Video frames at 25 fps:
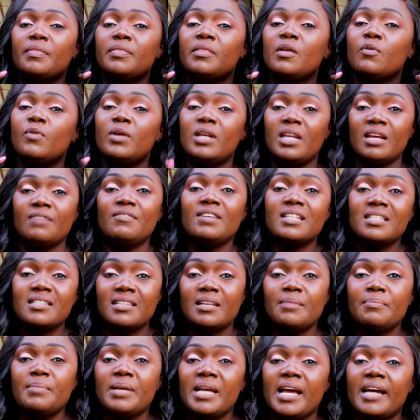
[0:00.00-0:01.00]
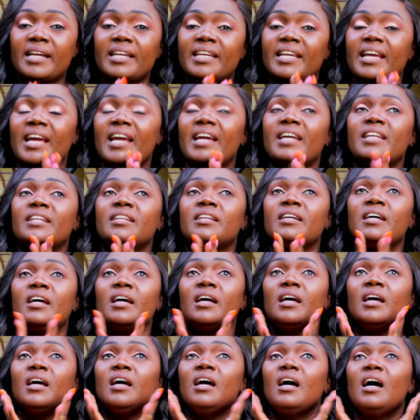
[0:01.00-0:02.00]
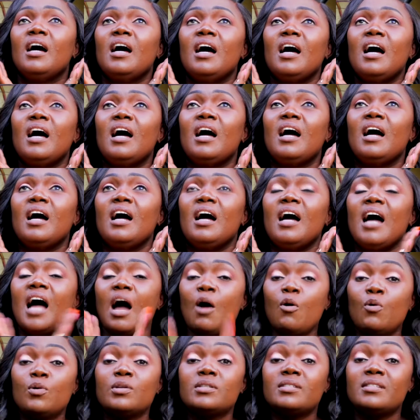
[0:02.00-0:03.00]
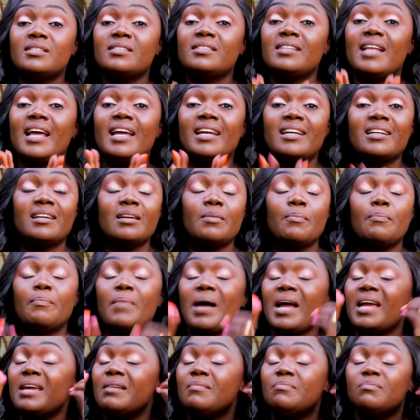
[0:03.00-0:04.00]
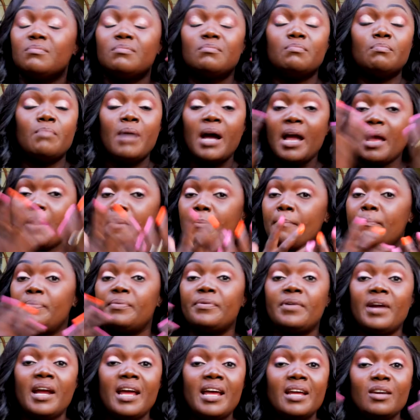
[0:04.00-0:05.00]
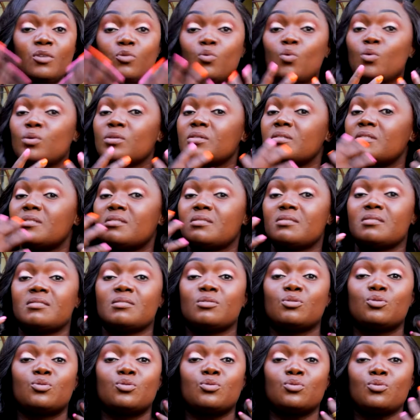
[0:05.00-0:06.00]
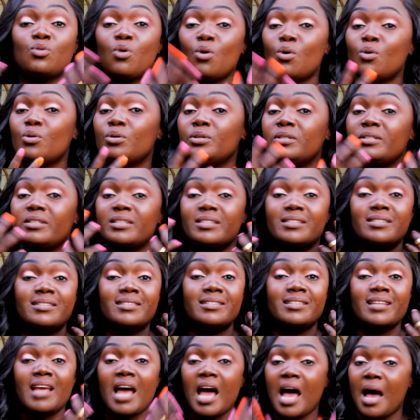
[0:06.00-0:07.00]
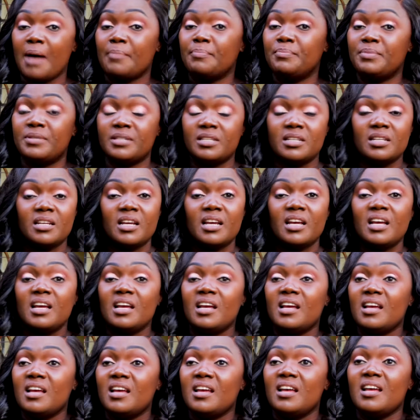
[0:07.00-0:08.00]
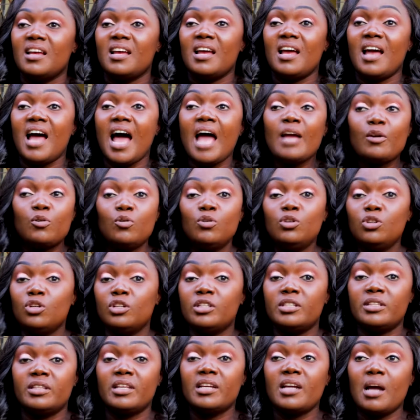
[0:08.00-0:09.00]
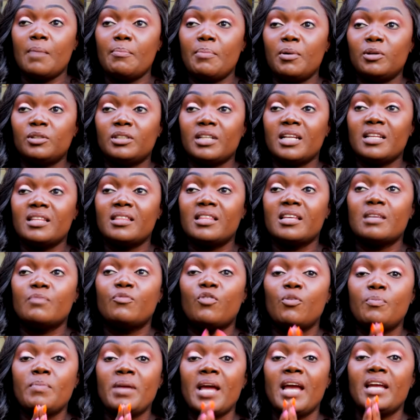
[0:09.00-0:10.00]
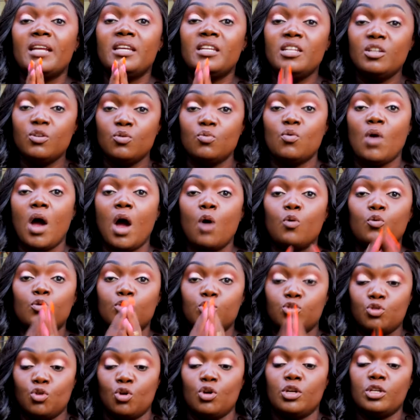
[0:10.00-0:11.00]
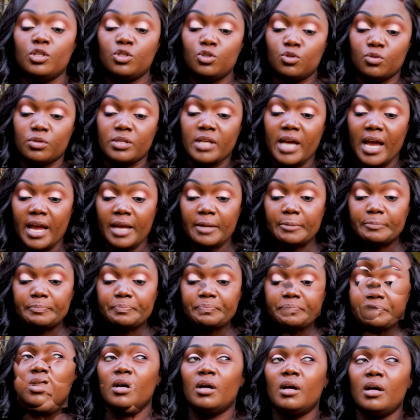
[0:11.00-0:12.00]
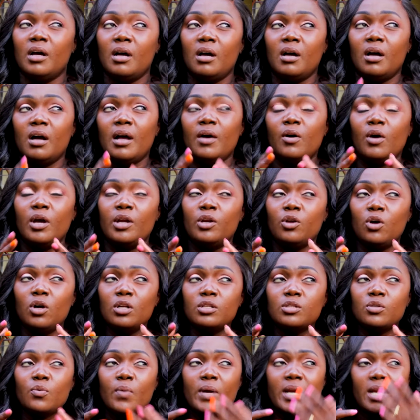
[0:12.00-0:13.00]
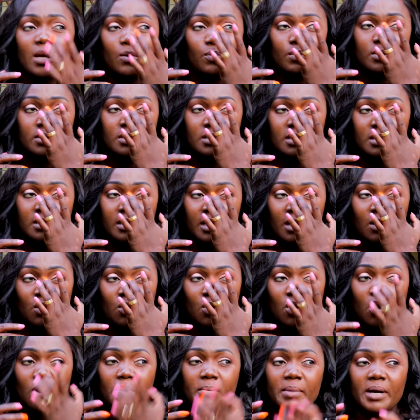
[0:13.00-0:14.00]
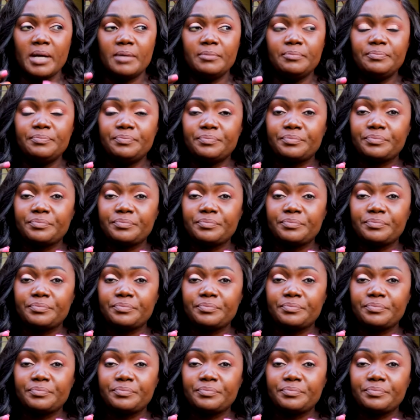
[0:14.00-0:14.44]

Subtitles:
they will never see me again. I was like, my brain was so disturbed. I could not think about anything. For me, I knew I was going to die. And also when I was in the coma,